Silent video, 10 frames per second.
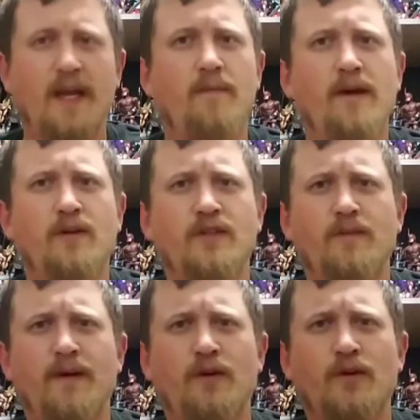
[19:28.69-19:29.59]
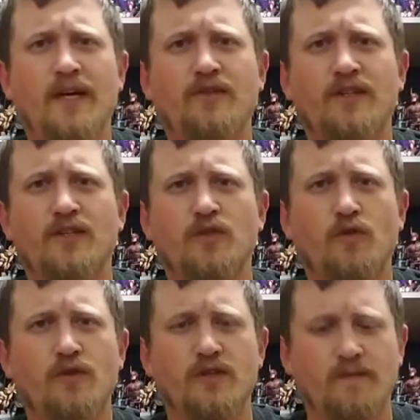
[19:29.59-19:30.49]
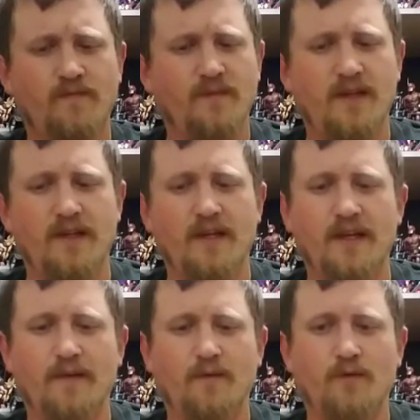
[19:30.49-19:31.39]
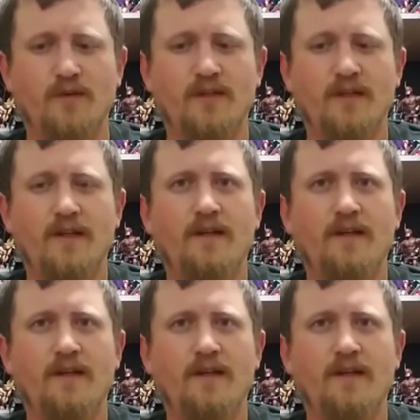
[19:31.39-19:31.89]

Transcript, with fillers: He mailed this to my old address in Georgia, and then of course,